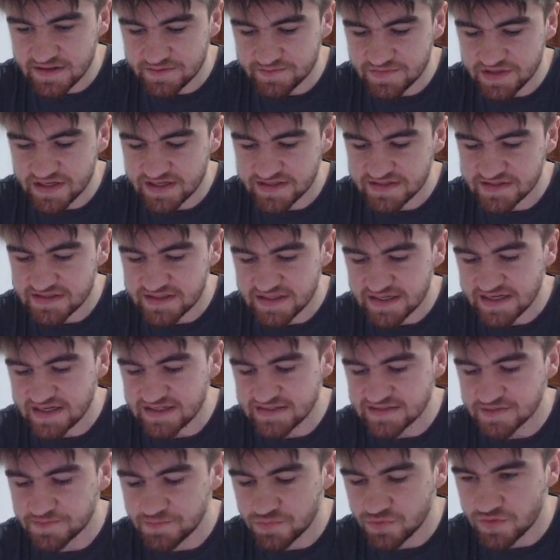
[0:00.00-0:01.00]
guessing
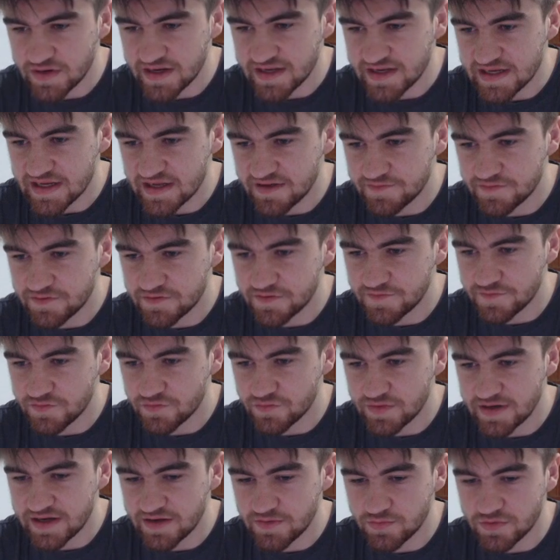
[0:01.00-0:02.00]
has a break-even of
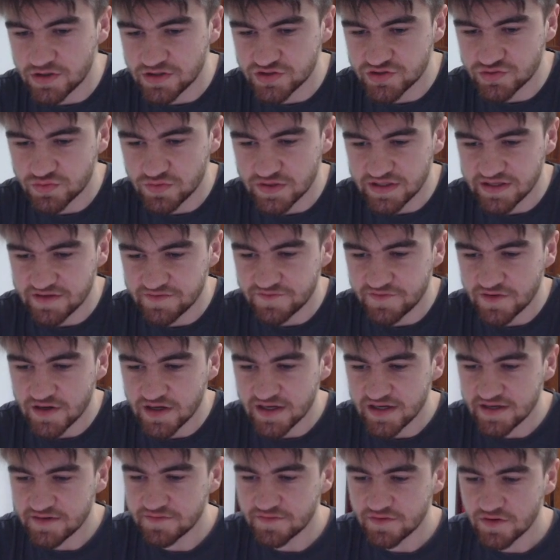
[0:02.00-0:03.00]
around
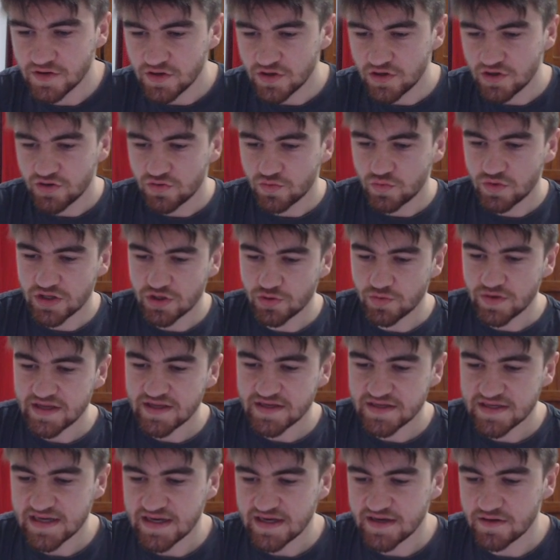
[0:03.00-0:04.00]
125.
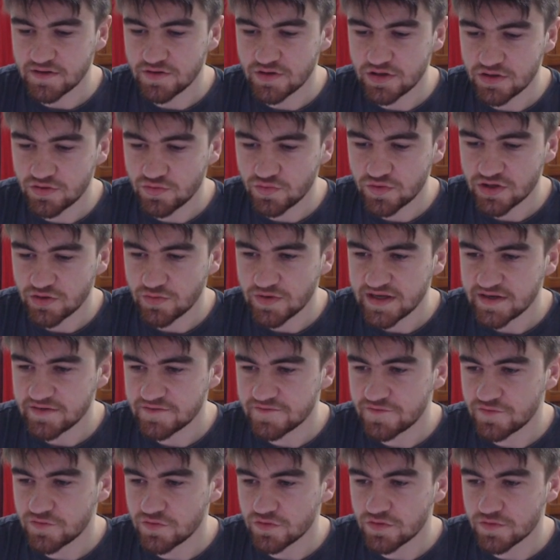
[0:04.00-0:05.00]

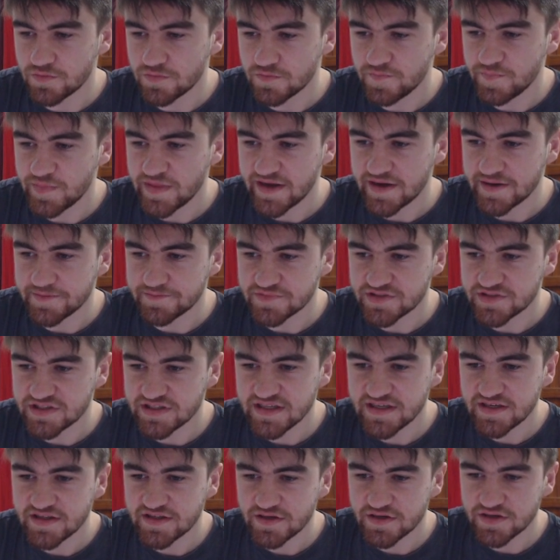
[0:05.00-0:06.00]
108 for
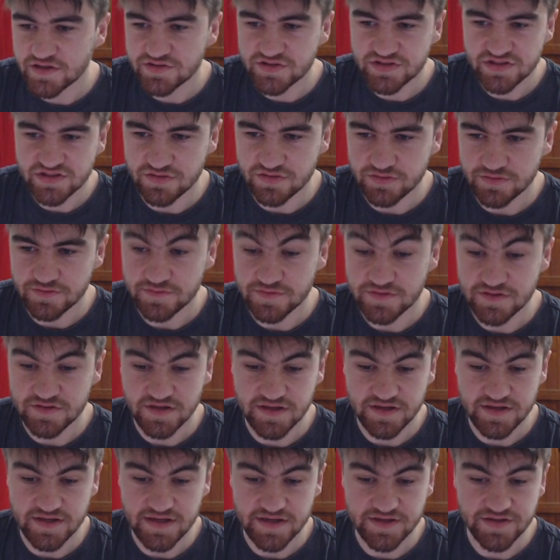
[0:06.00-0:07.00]
Cornelio, so
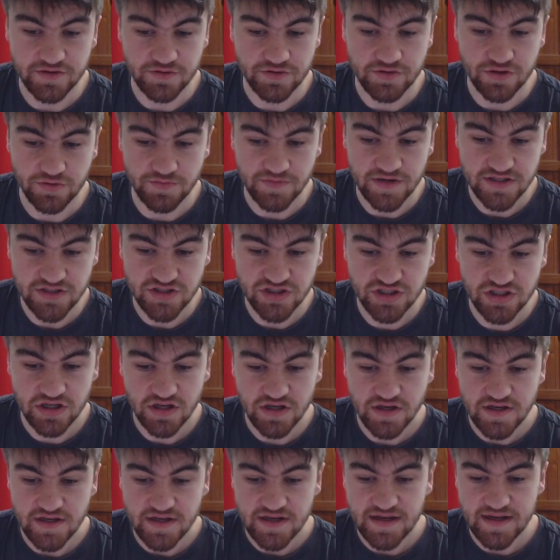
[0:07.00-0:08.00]
clearly I don't know much.
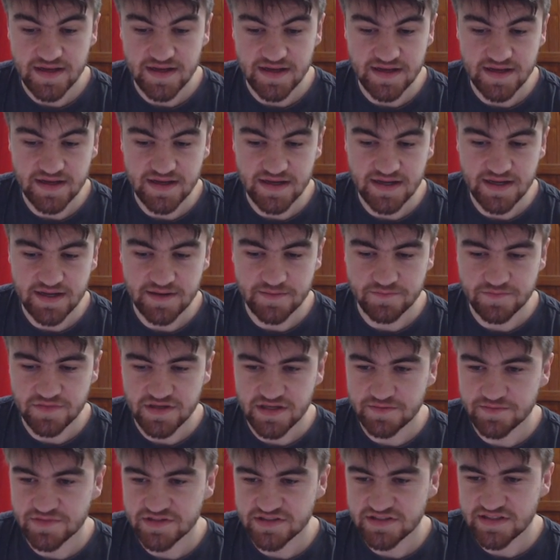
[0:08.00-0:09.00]

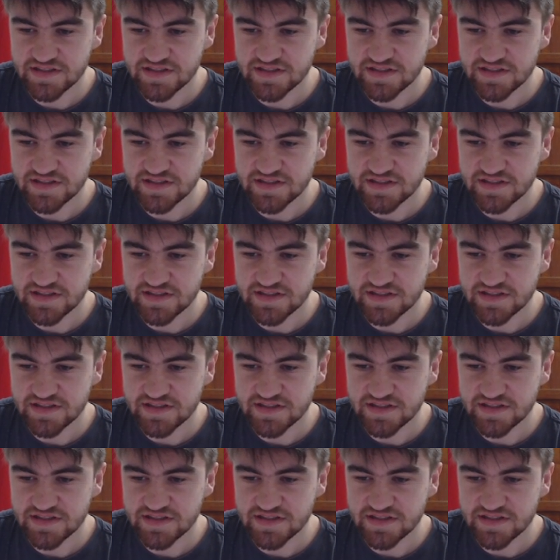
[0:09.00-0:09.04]
He must have